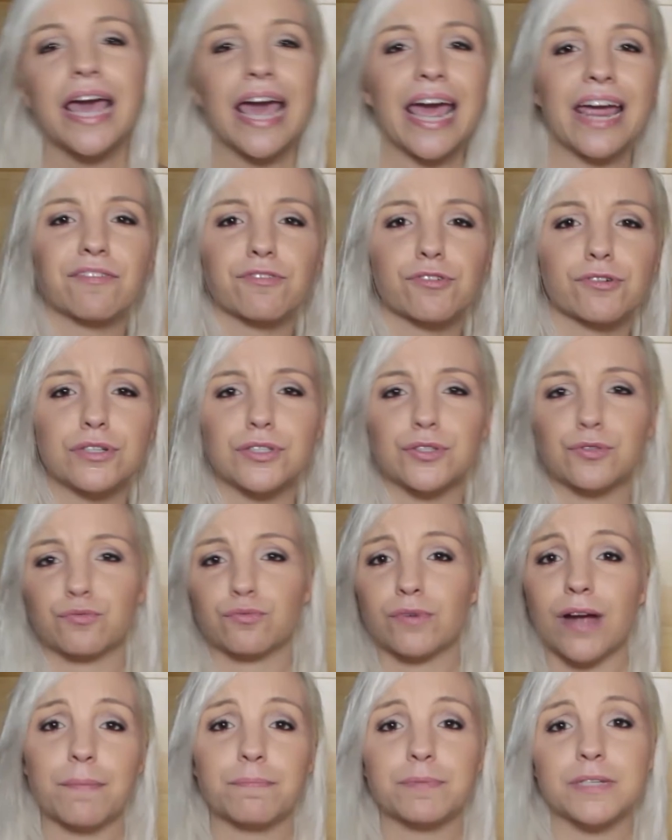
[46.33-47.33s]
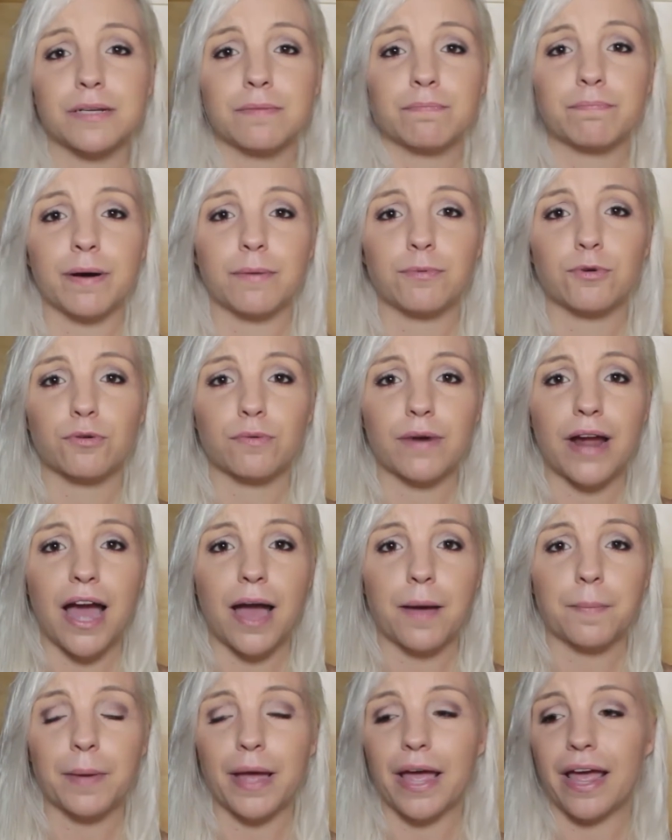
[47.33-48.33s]
Everyone's wrapped in bubble
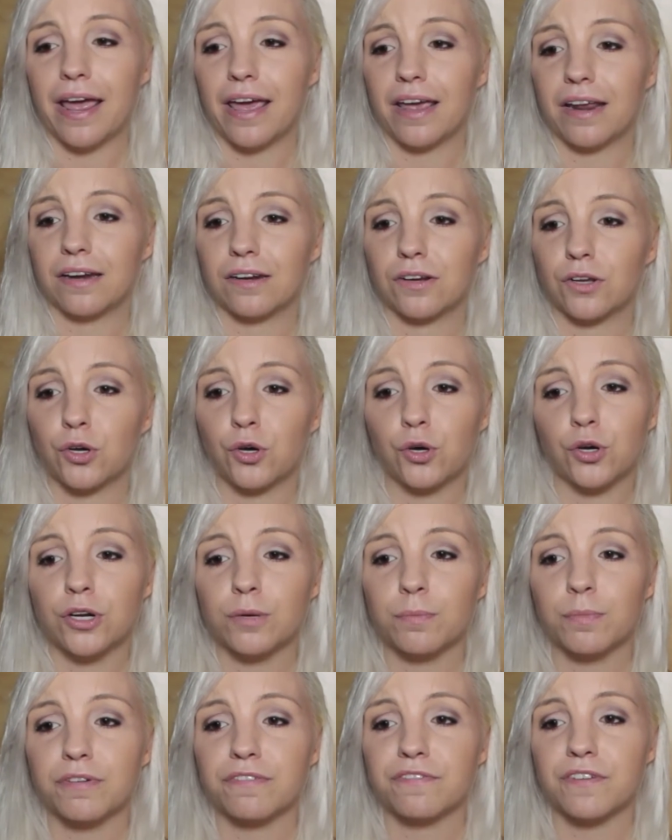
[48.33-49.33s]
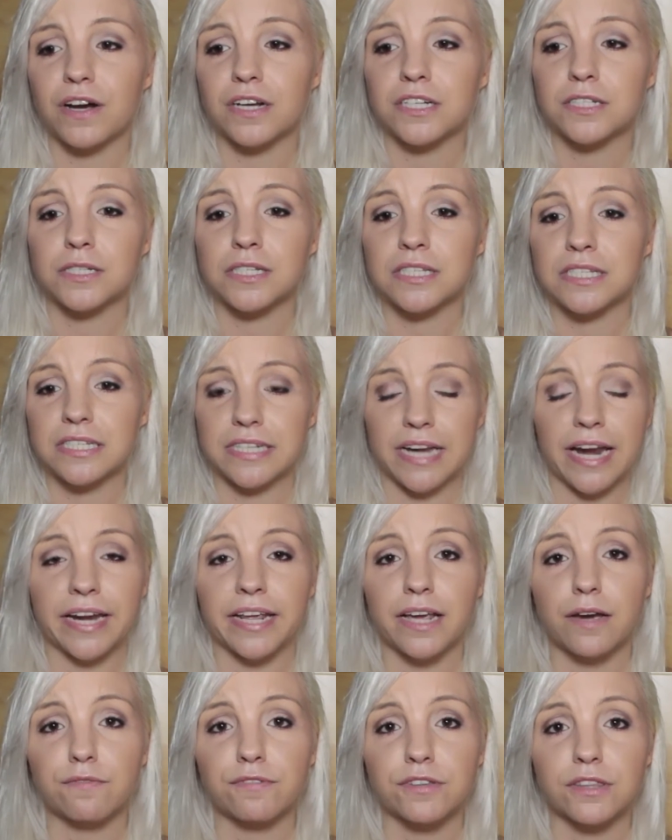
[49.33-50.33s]
wrap and couldn't be fucked
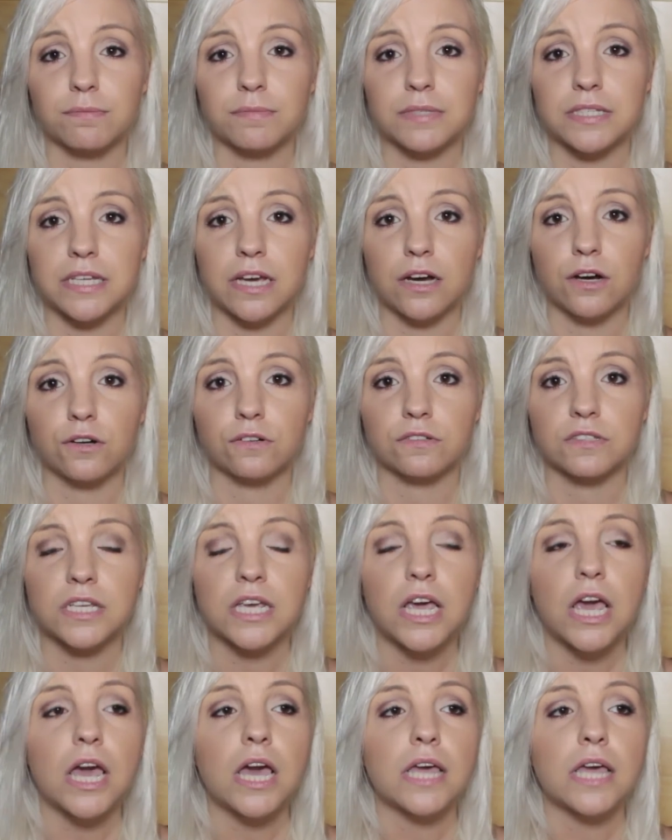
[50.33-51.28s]
standing up for themselves.